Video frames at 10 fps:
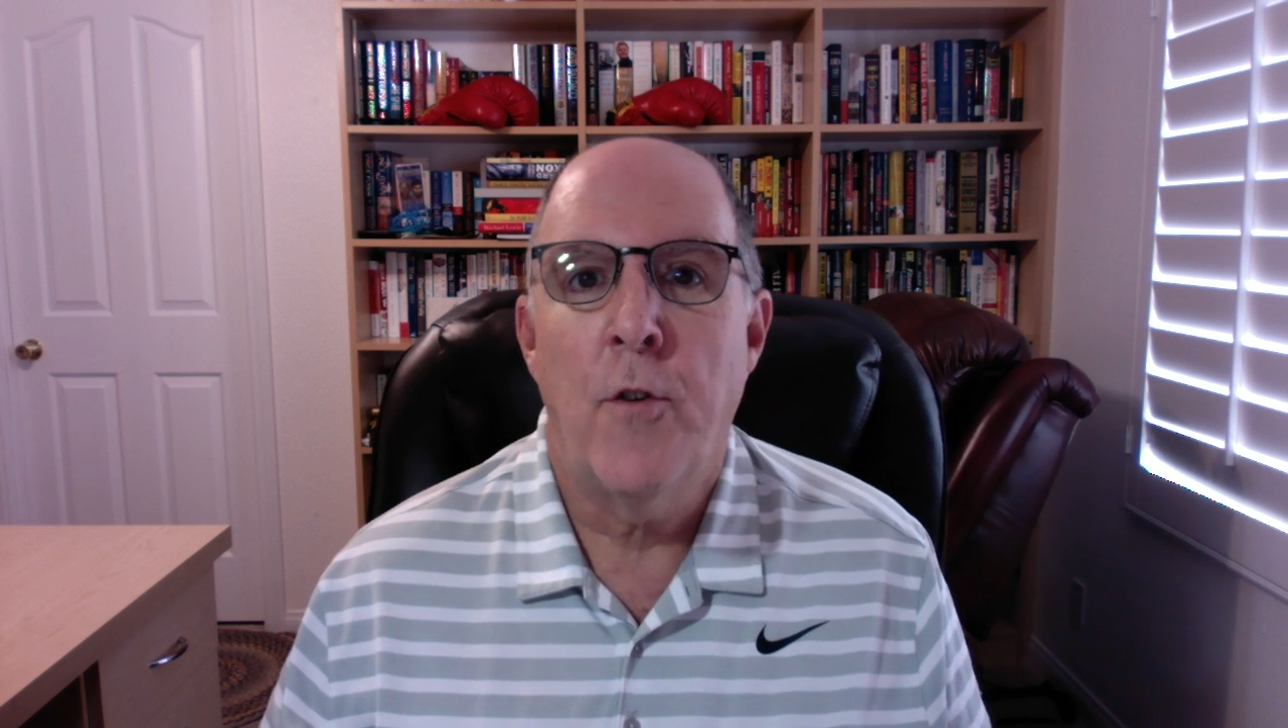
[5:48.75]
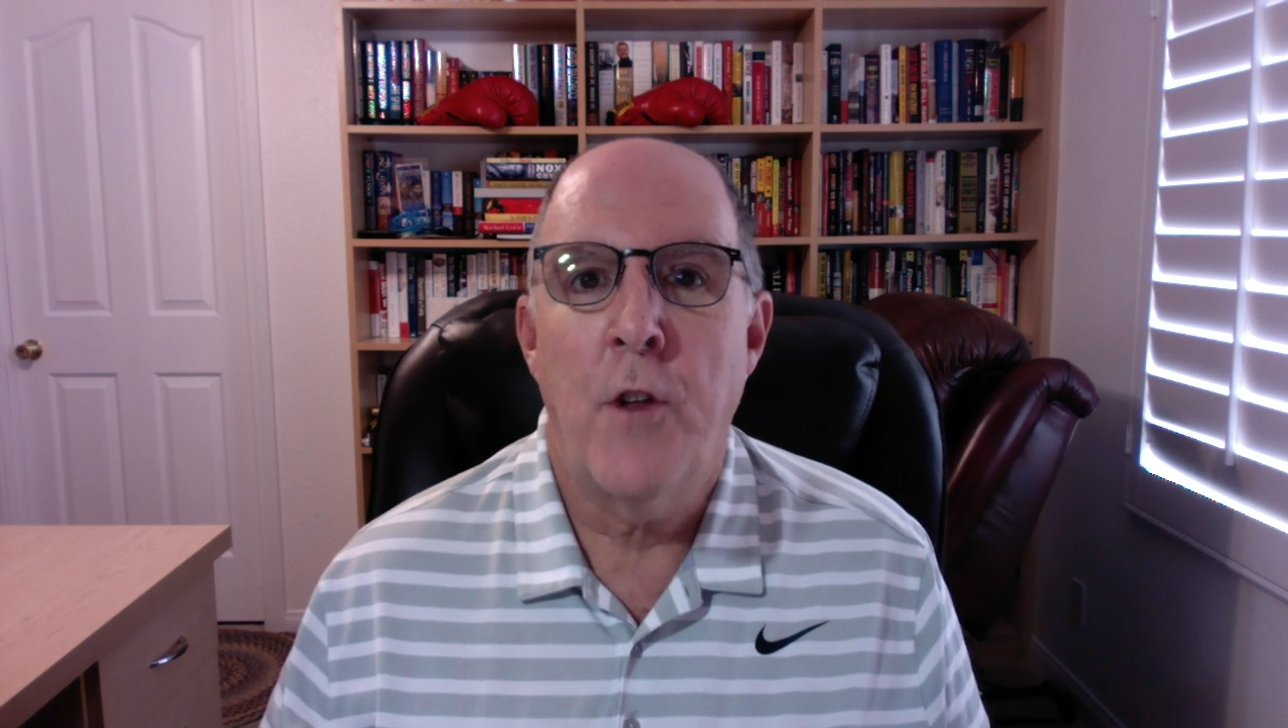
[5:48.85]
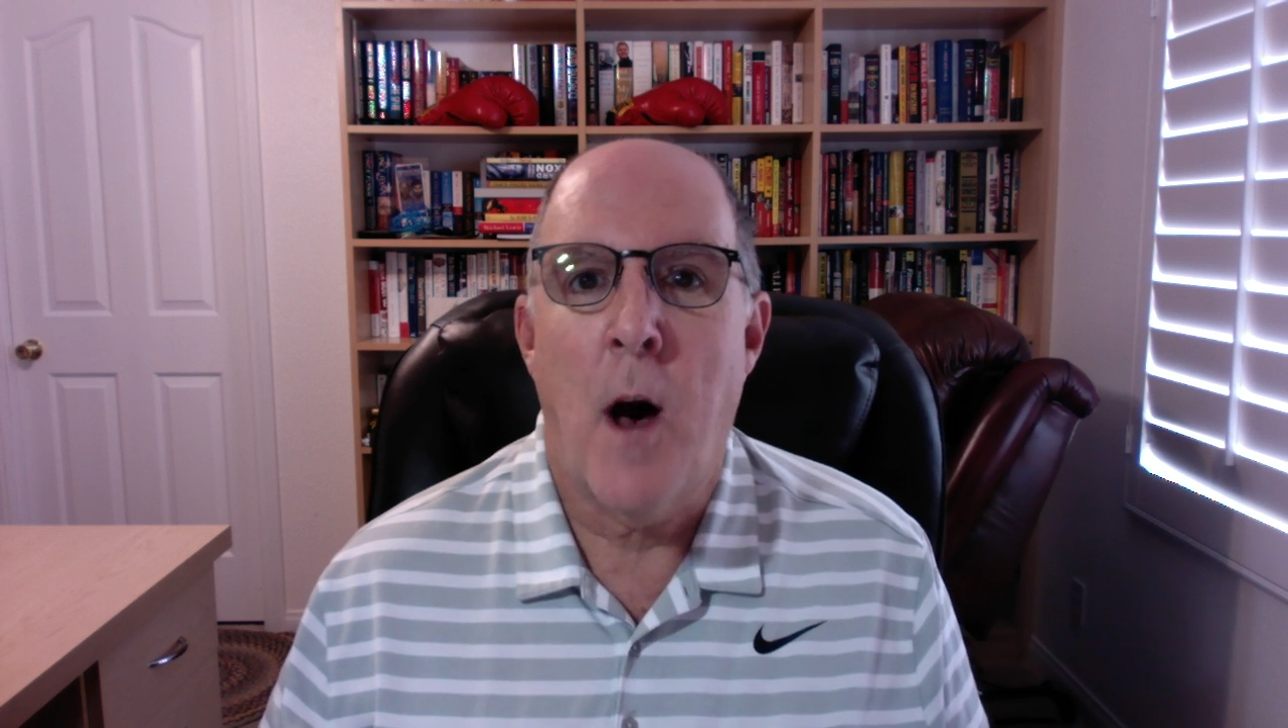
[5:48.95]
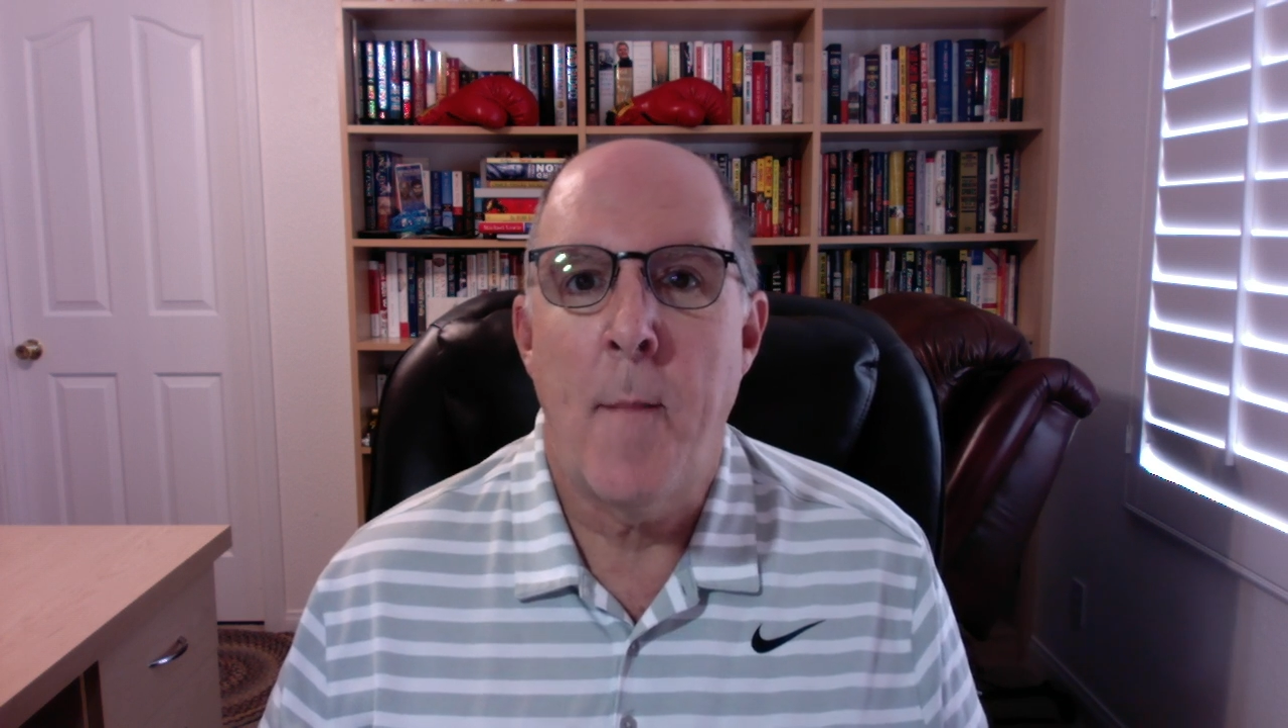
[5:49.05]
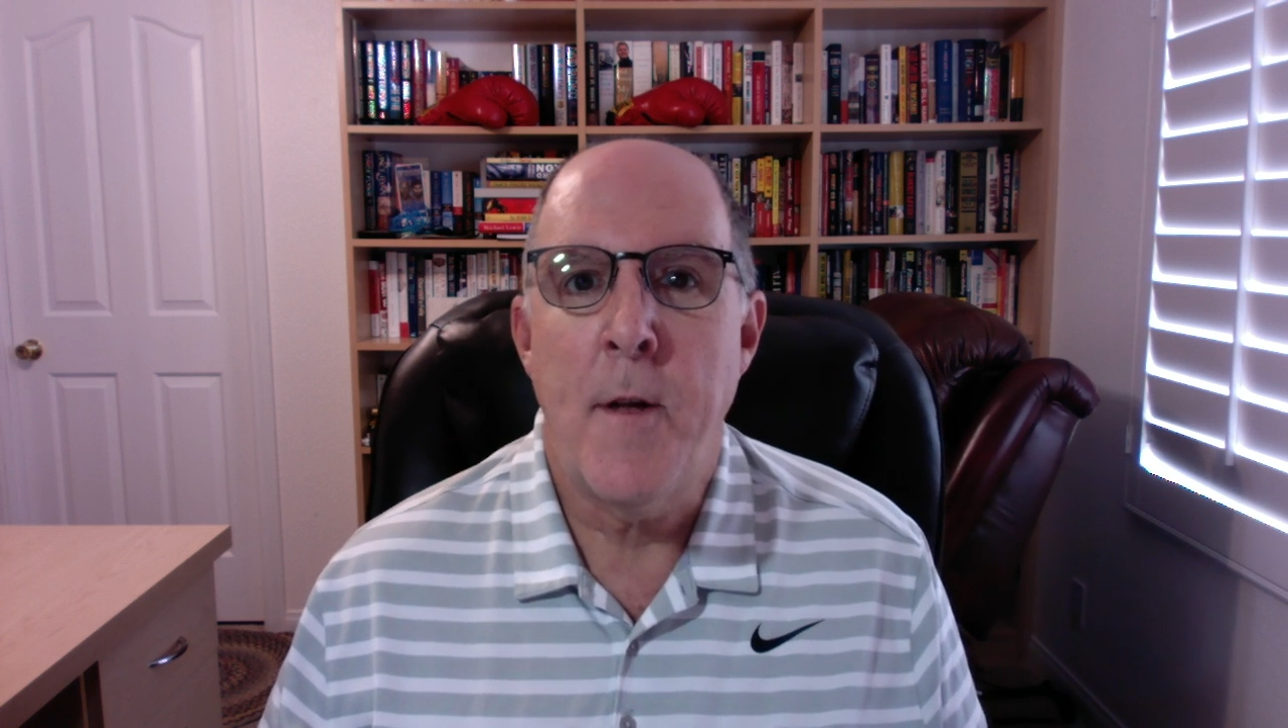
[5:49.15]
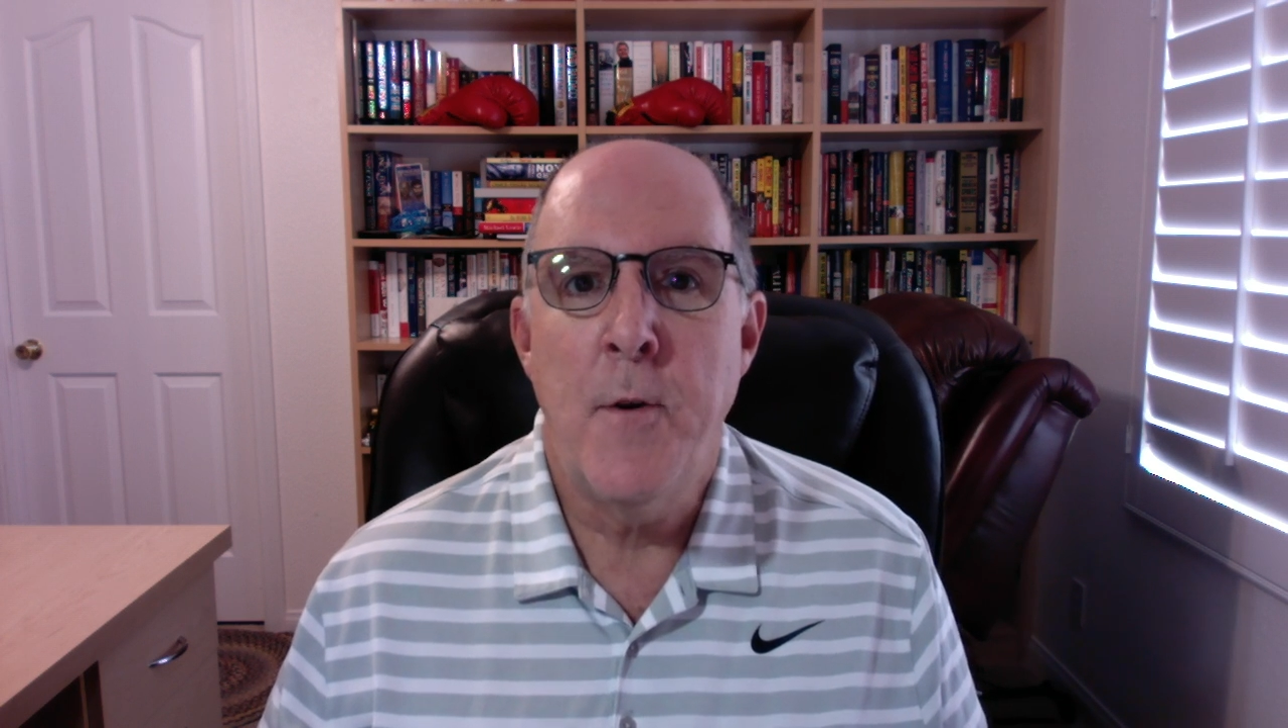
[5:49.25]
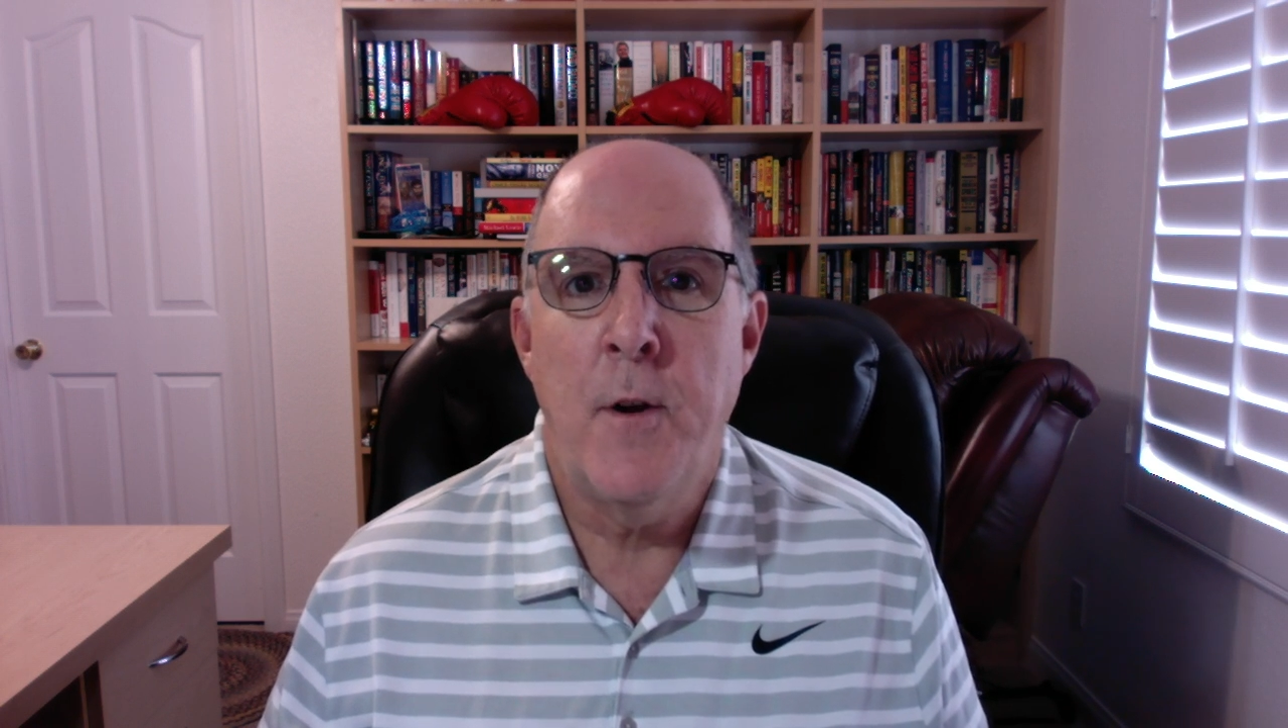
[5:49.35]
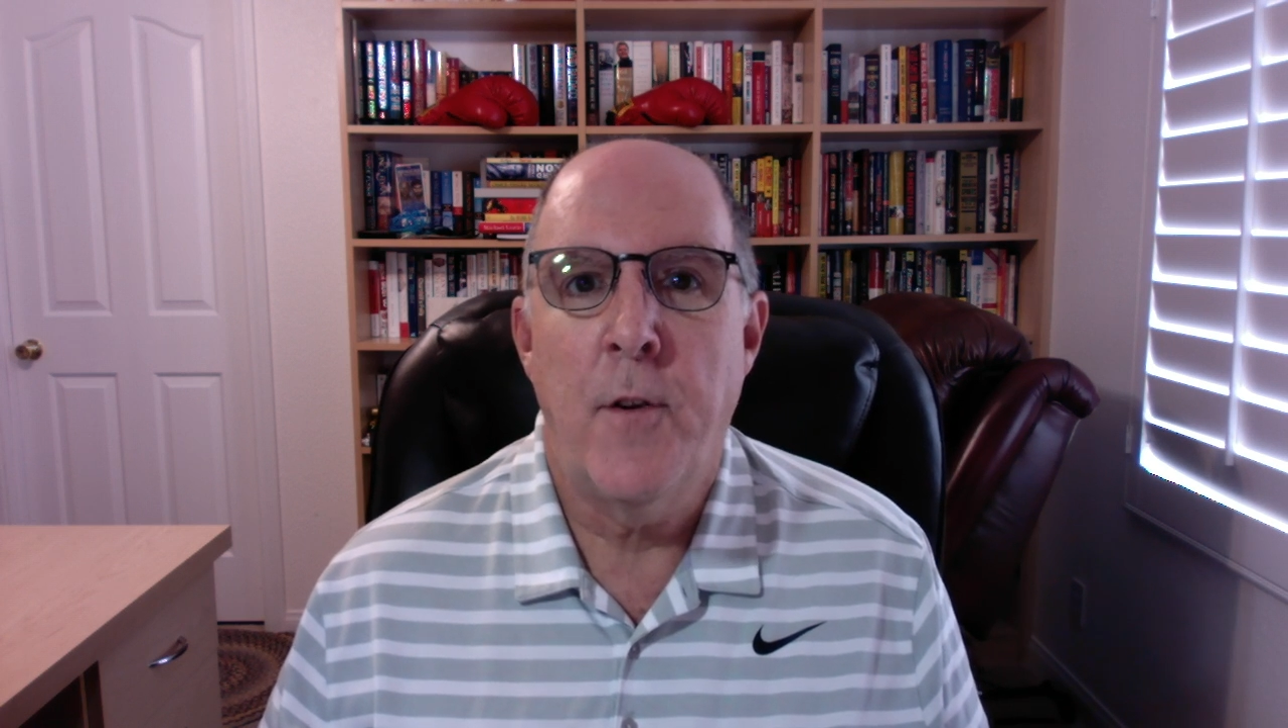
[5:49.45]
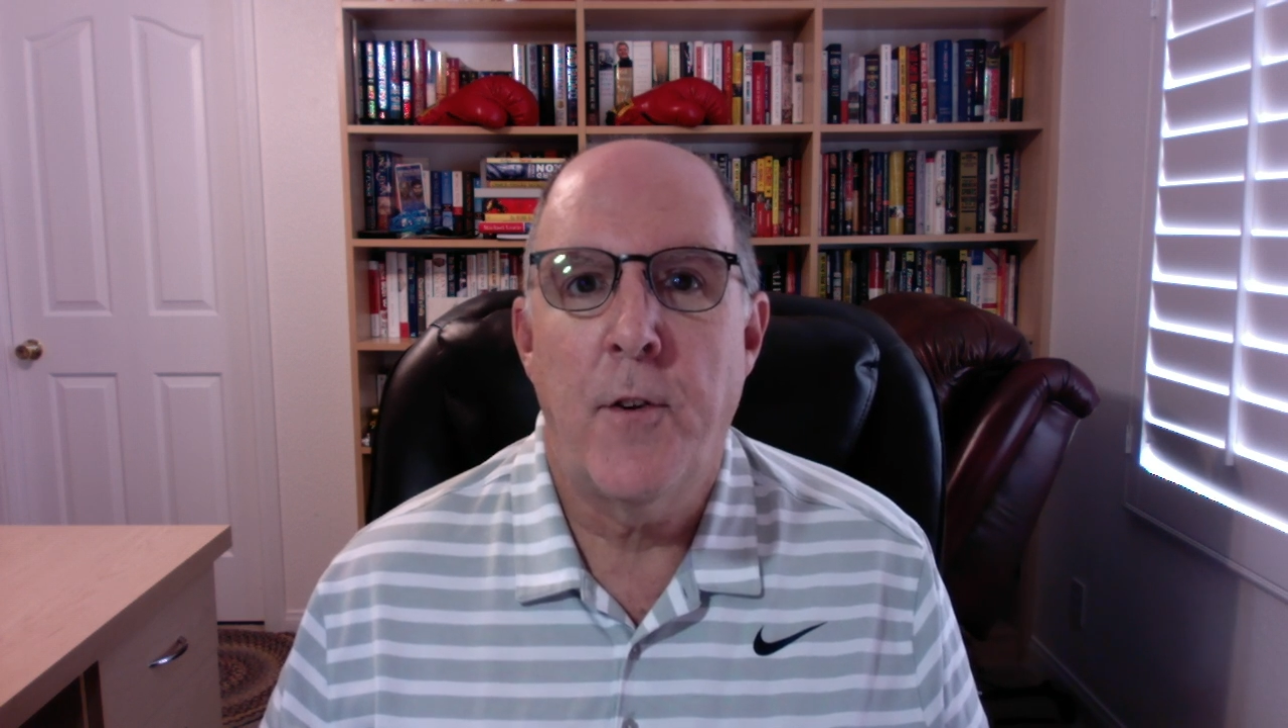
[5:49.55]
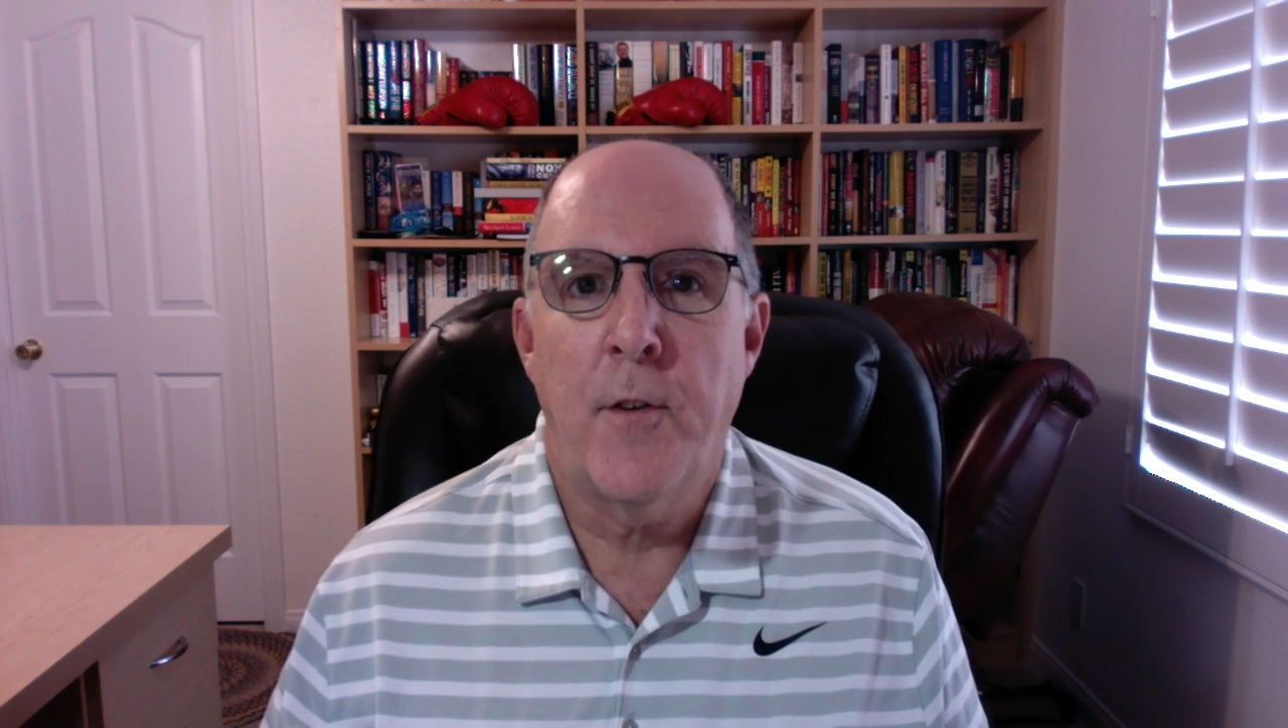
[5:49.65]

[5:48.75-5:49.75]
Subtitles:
Namajunas